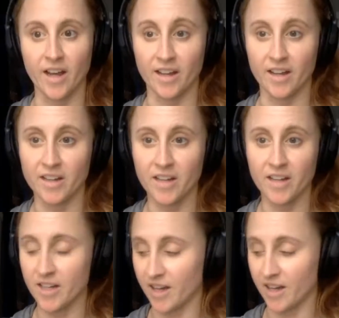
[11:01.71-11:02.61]
I
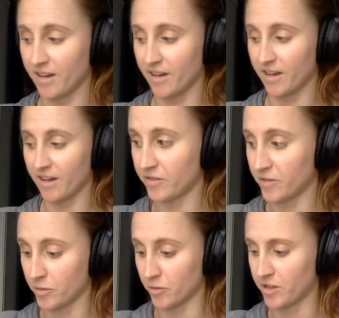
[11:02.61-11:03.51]
kind of have
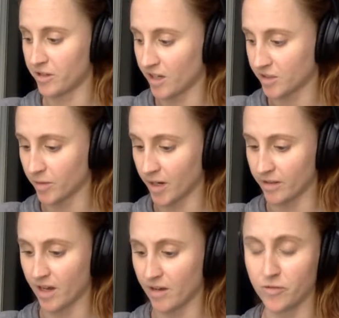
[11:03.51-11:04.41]
3 thoughts around
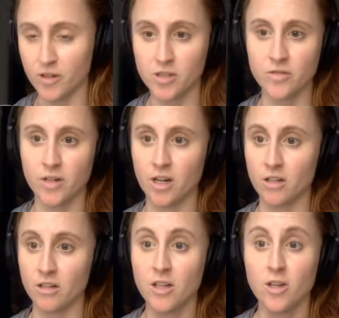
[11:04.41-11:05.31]
that. First of
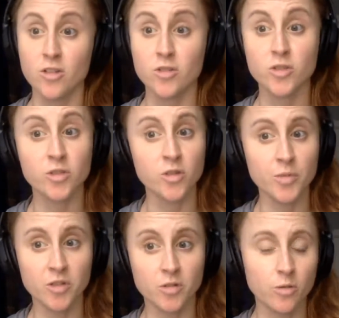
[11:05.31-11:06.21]
all,
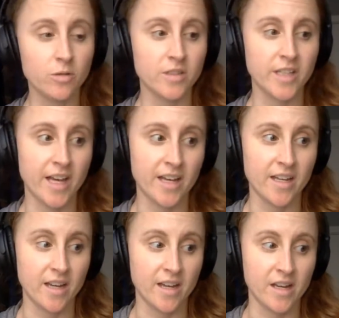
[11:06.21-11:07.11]
super cool
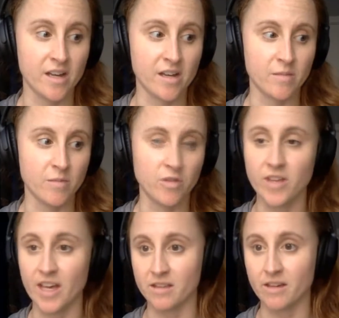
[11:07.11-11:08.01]
that
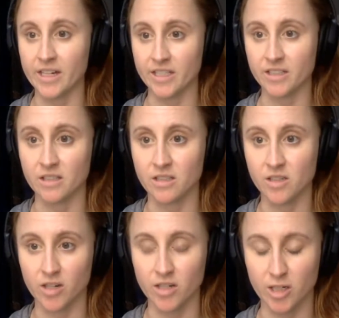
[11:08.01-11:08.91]
youth athletics is
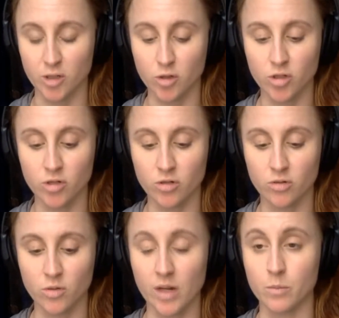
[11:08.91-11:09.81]
starting
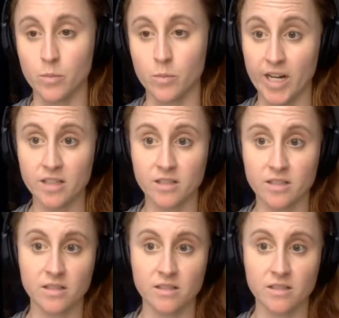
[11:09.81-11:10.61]
to embrace